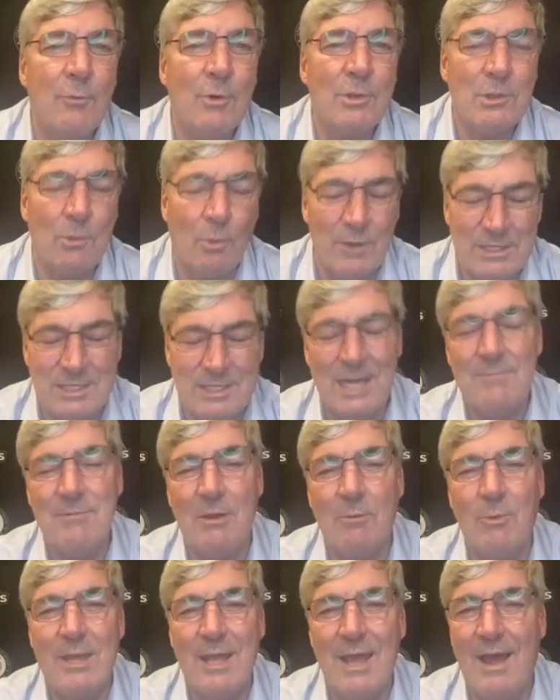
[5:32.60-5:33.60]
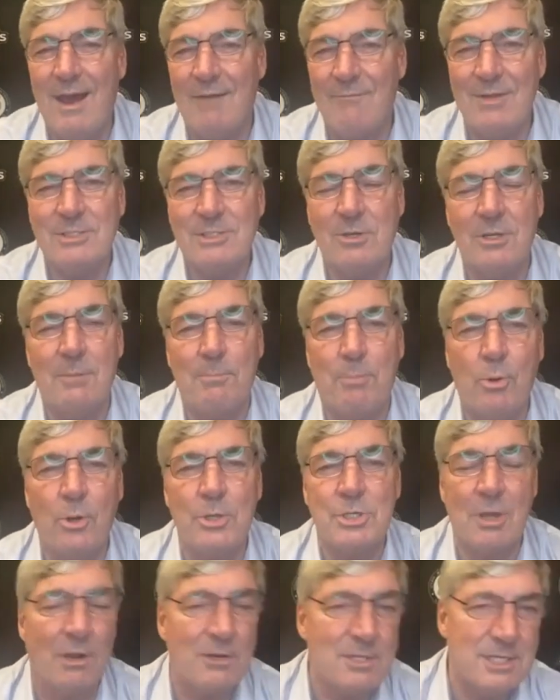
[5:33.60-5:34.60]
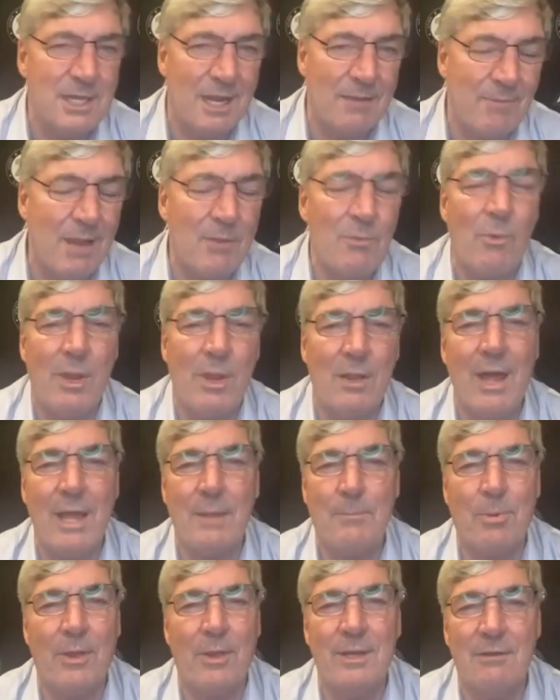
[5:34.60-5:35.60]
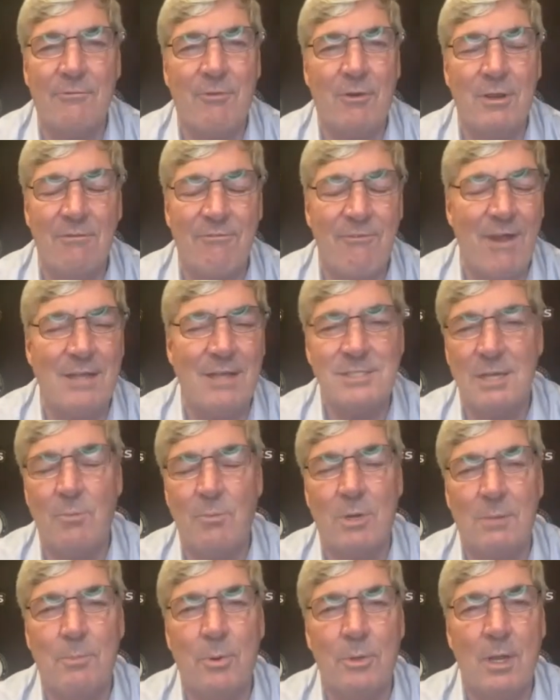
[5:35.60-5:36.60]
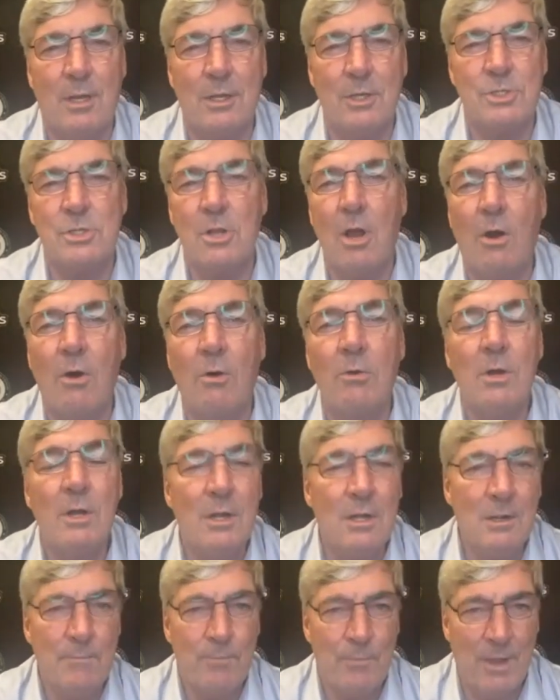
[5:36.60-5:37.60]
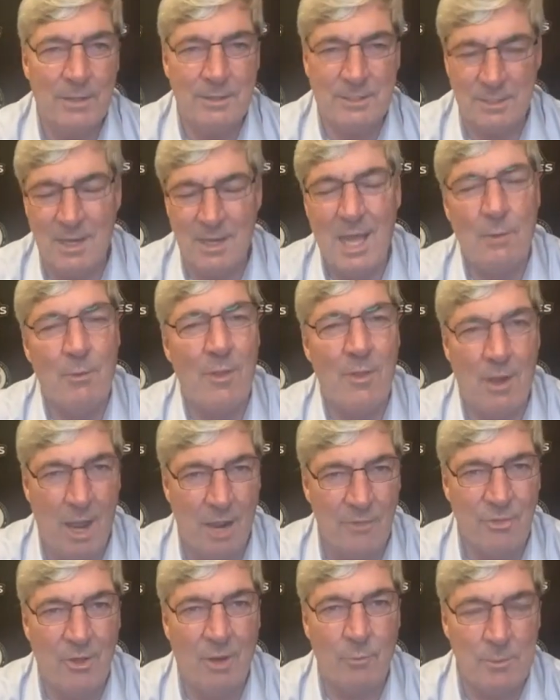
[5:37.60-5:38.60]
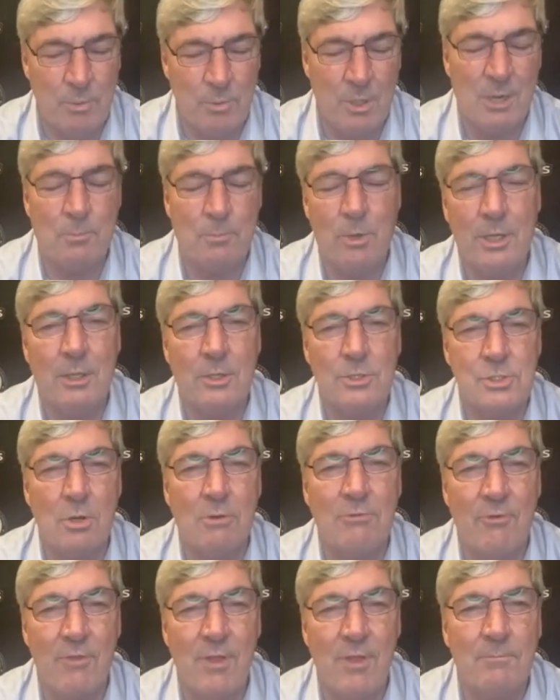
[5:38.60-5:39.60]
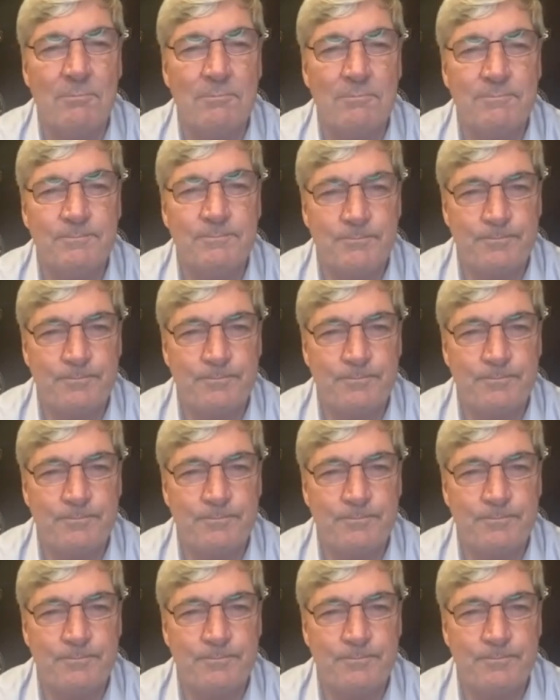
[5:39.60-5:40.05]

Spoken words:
With the team that we have, that's going to push our team. They really like playing in front of fans. They want to put on a show. And tonight, well, I thought we put on a pretty good show for them.